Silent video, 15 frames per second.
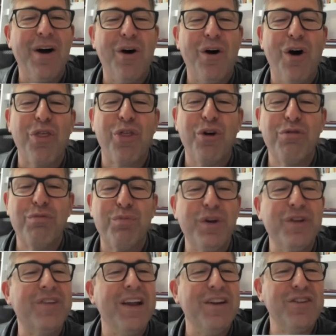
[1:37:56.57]
authors
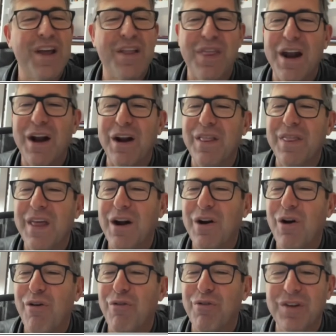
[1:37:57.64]
presenting at that
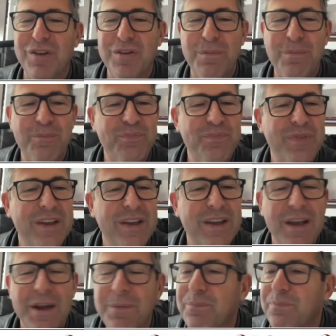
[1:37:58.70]
conference.
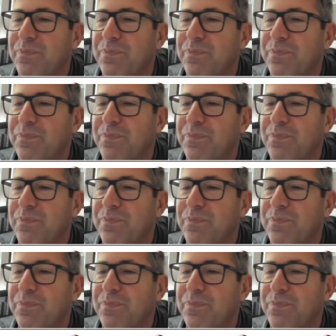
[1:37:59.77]
Okay.